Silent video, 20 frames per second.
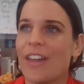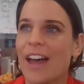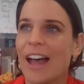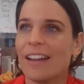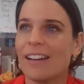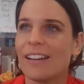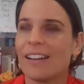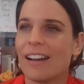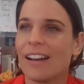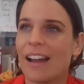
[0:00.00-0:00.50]

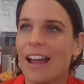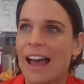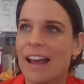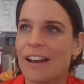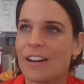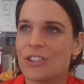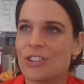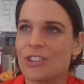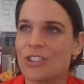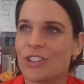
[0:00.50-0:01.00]
that
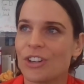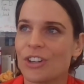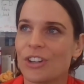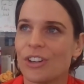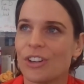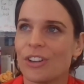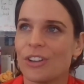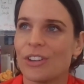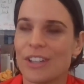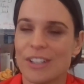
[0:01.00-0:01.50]

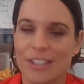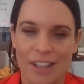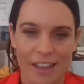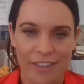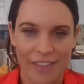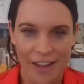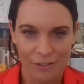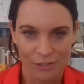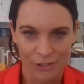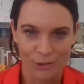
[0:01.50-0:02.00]
attitude is like
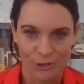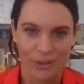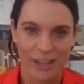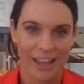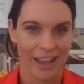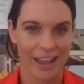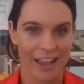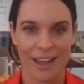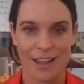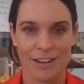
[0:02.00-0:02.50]
that real
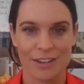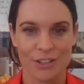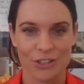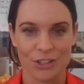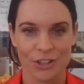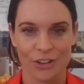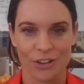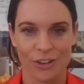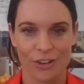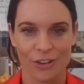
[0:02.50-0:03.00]
can
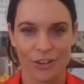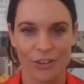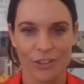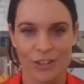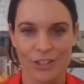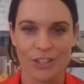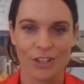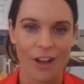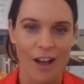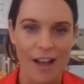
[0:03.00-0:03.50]
do, the
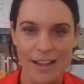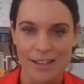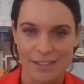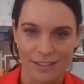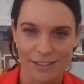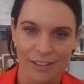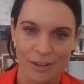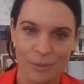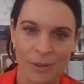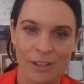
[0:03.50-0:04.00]
sky's
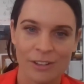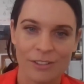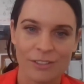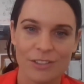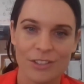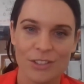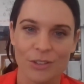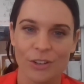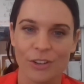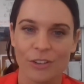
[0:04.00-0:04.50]
the limit
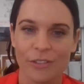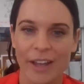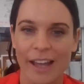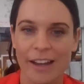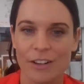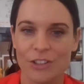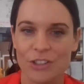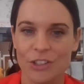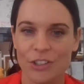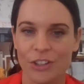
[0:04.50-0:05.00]
sort of
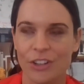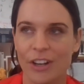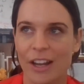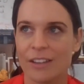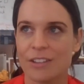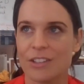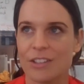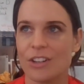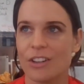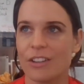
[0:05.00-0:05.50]
attitude.
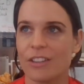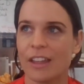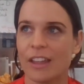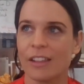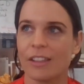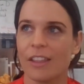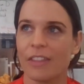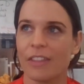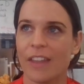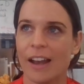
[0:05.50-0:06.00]
And do you
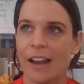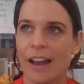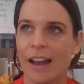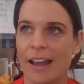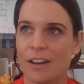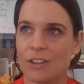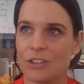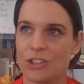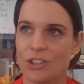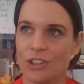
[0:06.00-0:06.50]
think that that
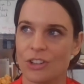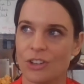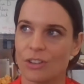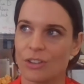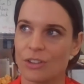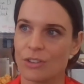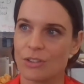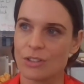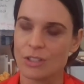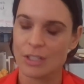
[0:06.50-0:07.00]
attitude
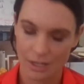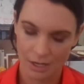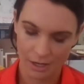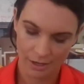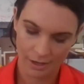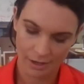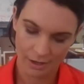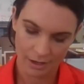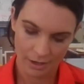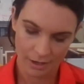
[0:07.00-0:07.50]
has
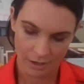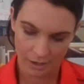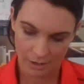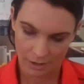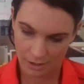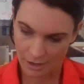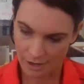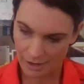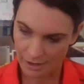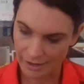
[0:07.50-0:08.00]

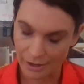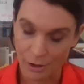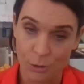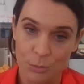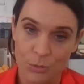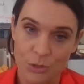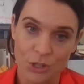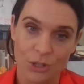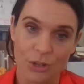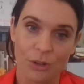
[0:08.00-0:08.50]

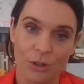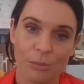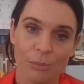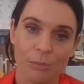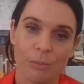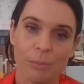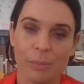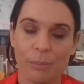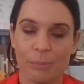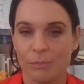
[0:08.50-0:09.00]
helped you
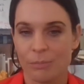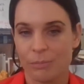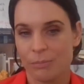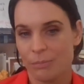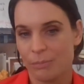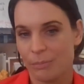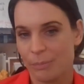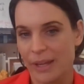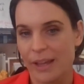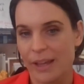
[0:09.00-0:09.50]

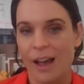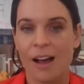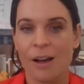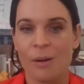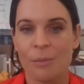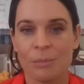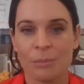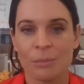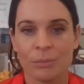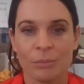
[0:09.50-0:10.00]

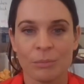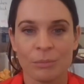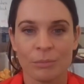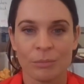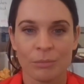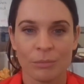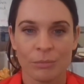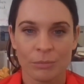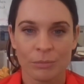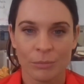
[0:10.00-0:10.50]
become
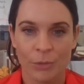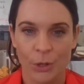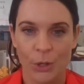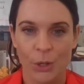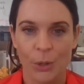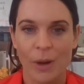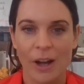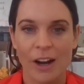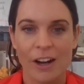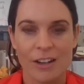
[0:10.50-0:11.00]
who
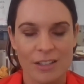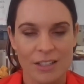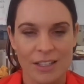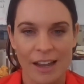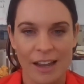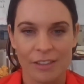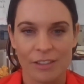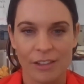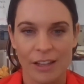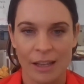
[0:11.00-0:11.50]
you are as an
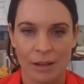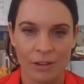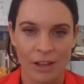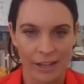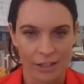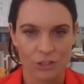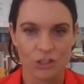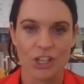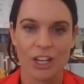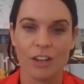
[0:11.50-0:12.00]
athlete and
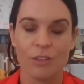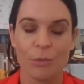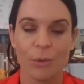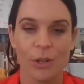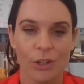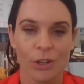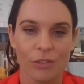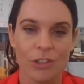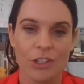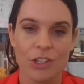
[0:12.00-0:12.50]
like achieve what
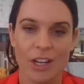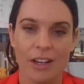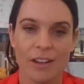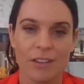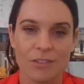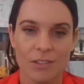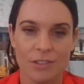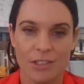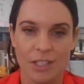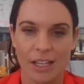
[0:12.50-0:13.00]
you've
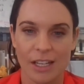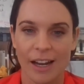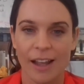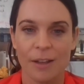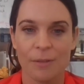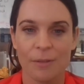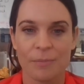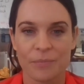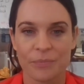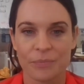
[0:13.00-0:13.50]
achieved
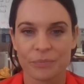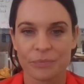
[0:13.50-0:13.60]
today?